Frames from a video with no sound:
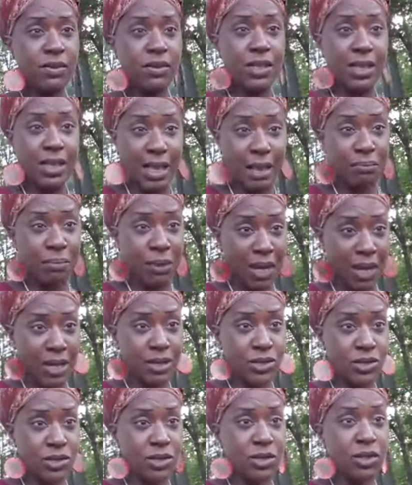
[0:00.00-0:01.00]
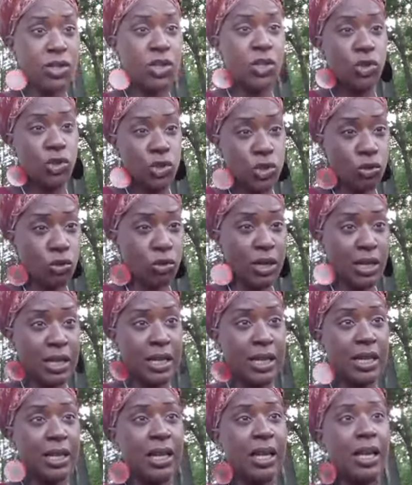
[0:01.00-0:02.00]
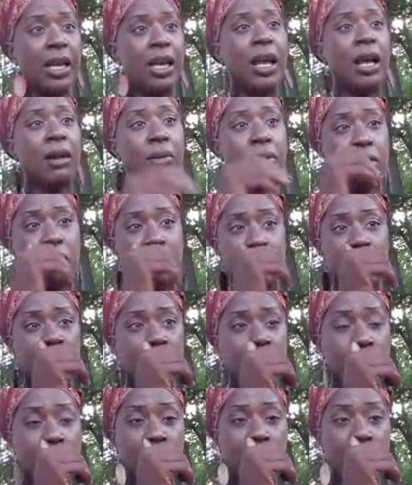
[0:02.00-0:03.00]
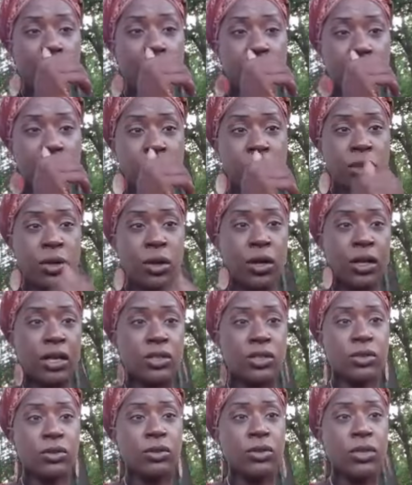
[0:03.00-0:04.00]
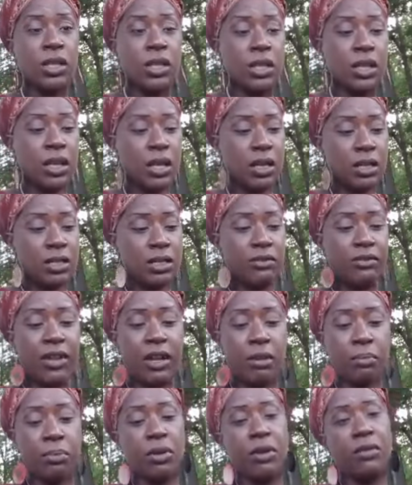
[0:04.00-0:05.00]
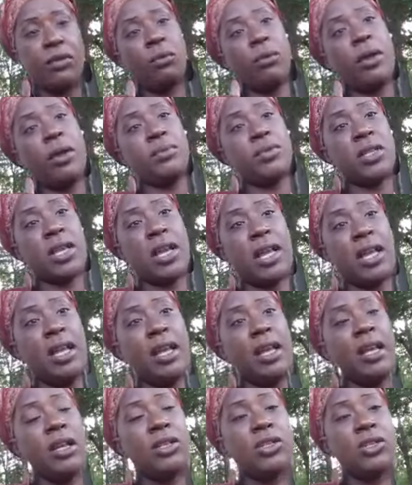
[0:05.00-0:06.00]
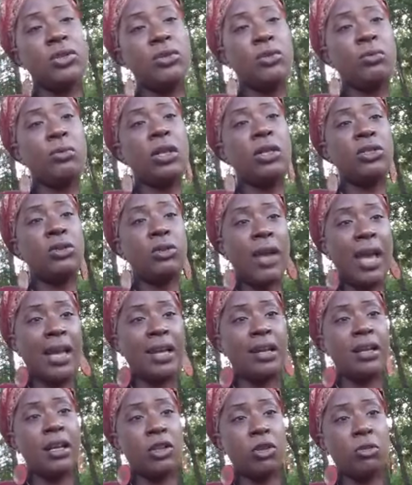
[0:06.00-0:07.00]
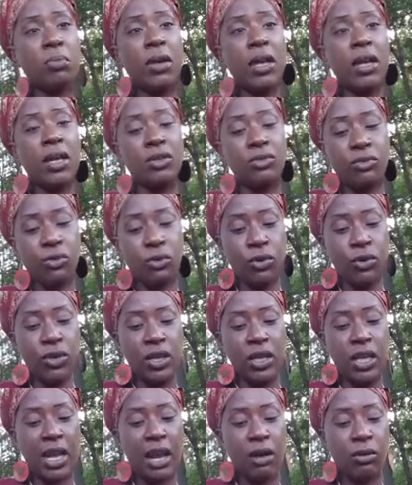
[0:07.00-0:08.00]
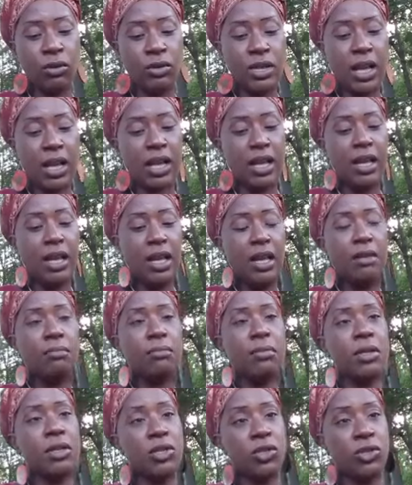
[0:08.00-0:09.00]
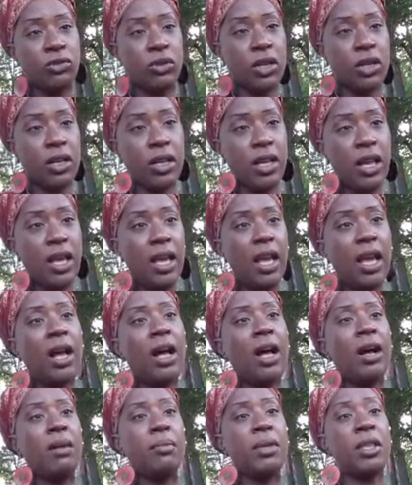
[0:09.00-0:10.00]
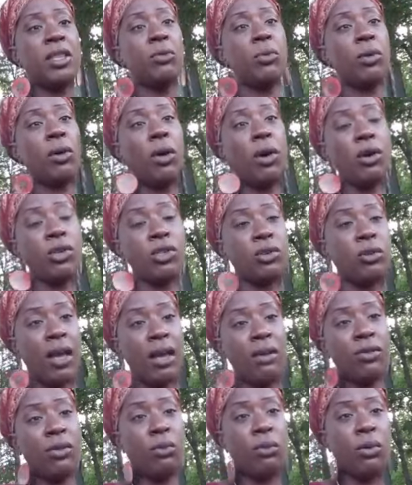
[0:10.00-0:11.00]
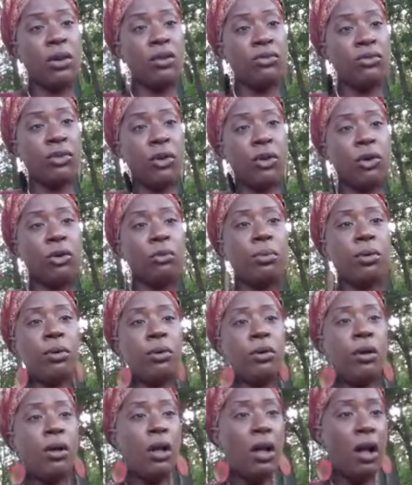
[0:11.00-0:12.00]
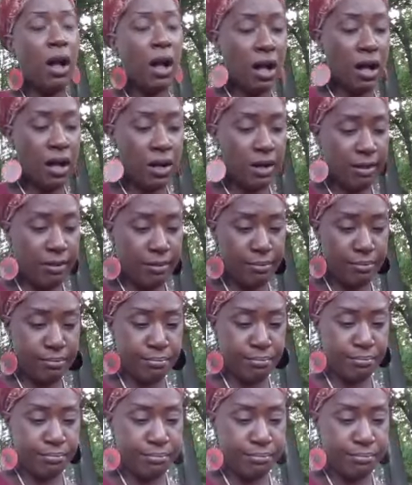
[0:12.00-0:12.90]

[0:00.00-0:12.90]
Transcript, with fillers: to that page shortly. I'm going to uh, probably start talking to the uh, developer of the website to, to add another page for the erudite ministry. Um, and then we'll also have the one for herbal um,